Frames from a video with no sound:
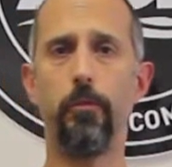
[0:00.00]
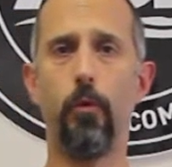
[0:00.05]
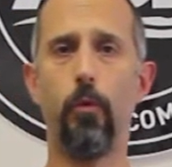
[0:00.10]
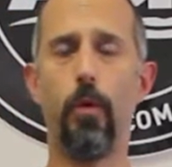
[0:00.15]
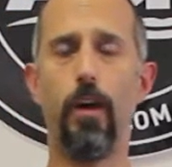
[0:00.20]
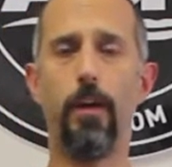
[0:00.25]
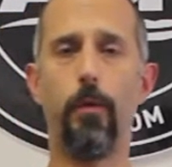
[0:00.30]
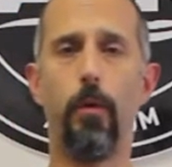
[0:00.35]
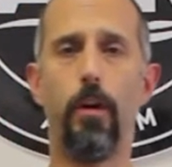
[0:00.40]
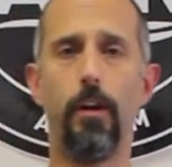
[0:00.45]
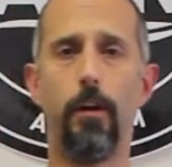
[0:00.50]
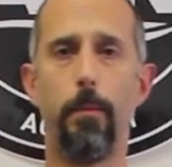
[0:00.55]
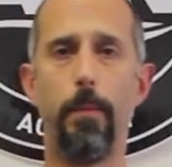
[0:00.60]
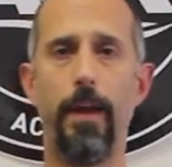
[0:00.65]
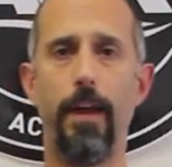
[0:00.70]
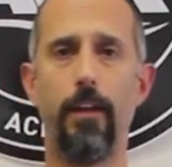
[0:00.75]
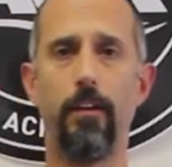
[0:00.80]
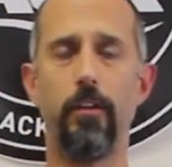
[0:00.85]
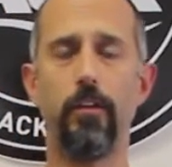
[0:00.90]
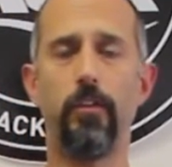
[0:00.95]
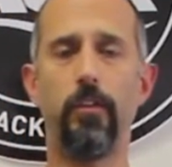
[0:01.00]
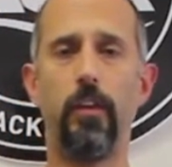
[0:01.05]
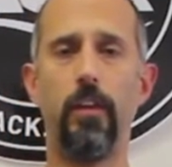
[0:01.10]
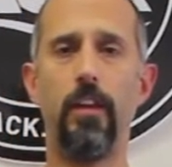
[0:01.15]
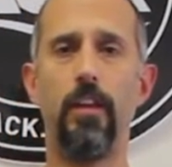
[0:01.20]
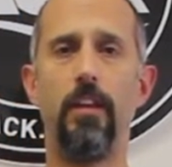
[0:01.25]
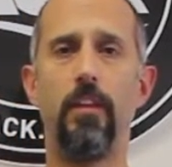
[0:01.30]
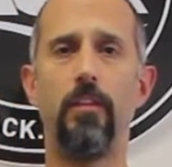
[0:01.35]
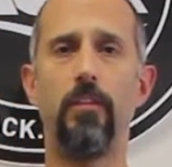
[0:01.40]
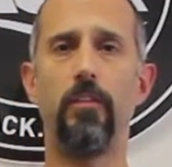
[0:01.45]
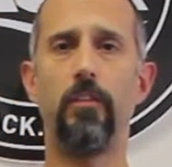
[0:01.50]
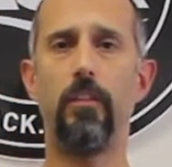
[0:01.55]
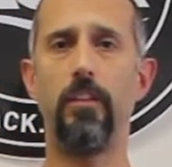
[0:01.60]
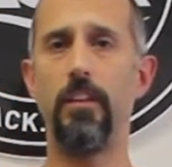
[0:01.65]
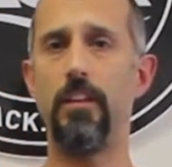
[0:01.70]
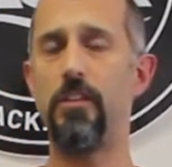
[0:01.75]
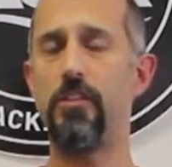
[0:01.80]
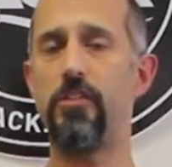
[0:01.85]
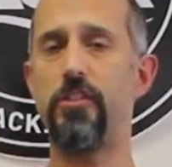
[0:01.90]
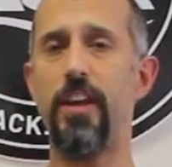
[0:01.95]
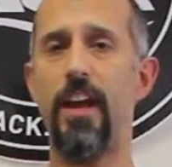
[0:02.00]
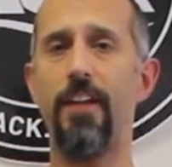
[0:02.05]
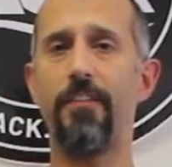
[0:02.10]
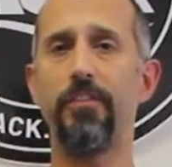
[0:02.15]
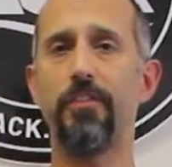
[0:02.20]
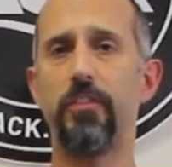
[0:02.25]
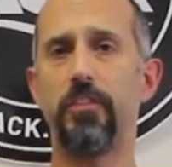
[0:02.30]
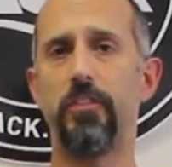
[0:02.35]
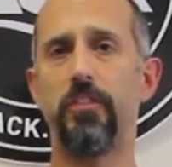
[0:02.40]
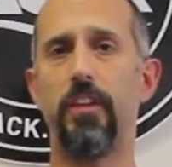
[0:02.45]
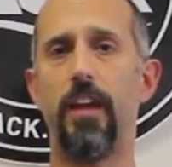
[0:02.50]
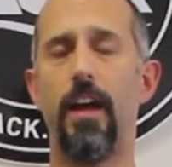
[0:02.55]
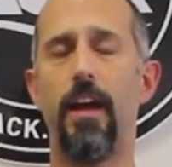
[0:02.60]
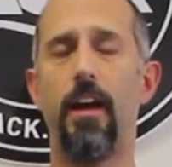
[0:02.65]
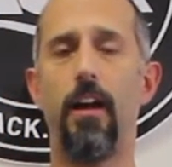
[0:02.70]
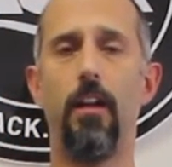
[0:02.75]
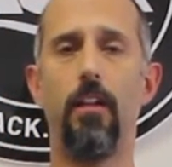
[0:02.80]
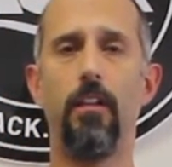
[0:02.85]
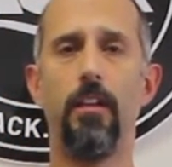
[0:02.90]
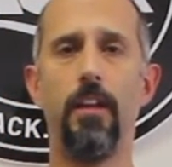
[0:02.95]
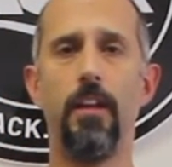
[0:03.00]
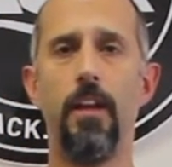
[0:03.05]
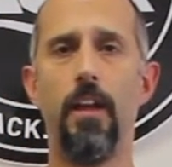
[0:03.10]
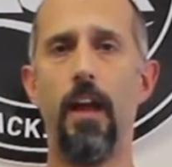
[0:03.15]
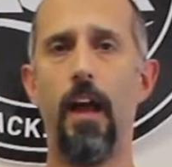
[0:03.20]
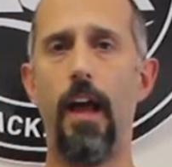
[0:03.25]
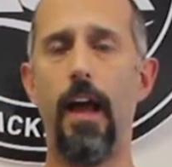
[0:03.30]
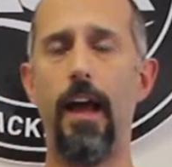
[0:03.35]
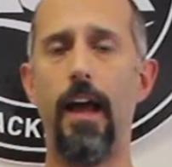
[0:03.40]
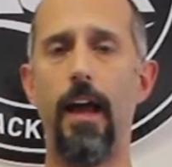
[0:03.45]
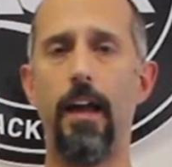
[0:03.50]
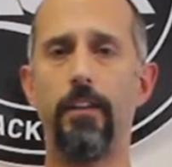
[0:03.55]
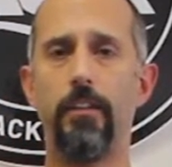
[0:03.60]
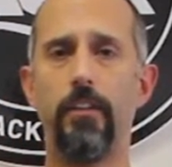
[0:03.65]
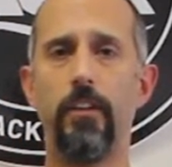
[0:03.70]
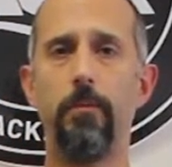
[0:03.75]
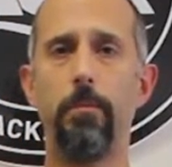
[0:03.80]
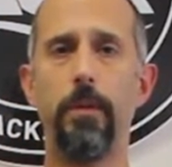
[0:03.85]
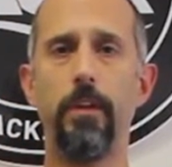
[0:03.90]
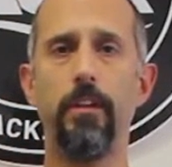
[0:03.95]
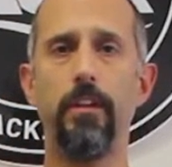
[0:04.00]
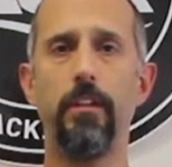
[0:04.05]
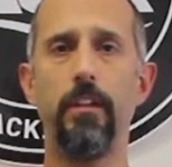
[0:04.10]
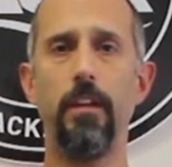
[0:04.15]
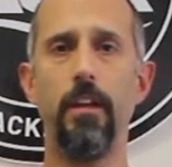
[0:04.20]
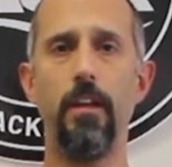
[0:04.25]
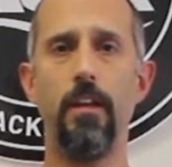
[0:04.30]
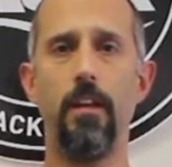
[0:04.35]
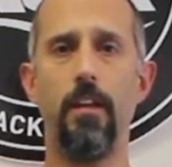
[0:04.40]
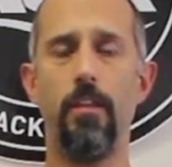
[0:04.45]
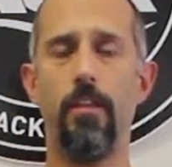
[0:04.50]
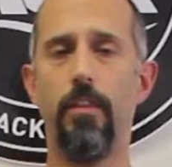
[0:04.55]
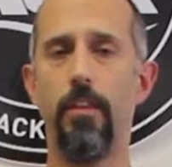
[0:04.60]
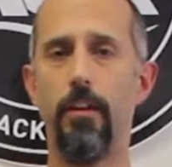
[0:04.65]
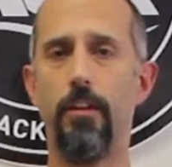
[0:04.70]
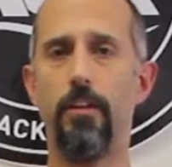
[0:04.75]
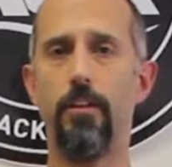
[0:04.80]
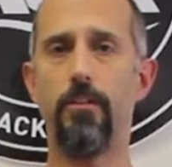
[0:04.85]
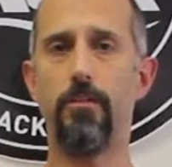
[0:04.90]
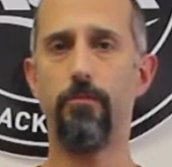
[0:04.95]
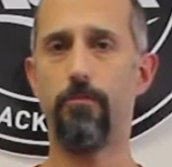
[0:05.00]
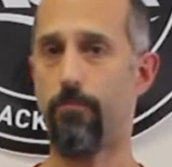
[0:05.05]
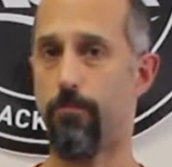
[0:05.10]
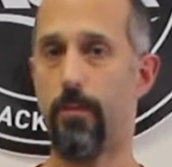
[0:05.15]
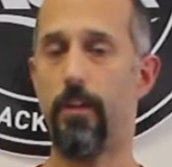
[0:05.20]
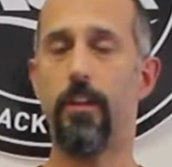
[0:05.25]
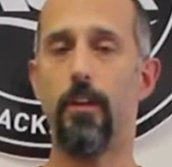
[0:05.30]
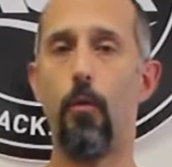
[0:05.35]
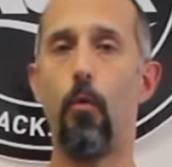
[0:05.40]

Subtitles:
to whitewater paddles is the shaft style. Typically there's really